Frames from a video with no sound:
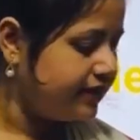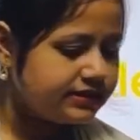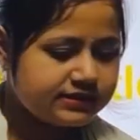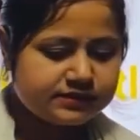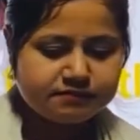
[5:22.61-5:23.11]

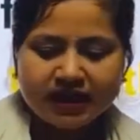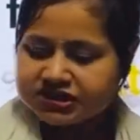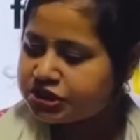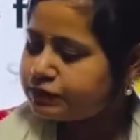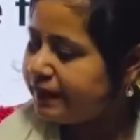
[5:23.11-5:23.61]
is much
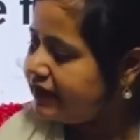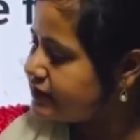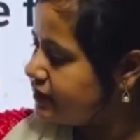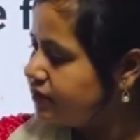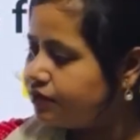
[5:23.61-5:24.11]
space
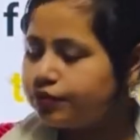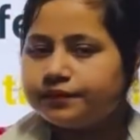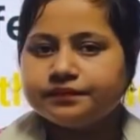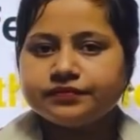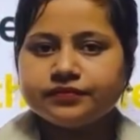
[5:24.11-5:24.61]
in the
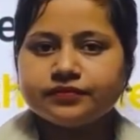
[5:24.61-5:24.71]
room.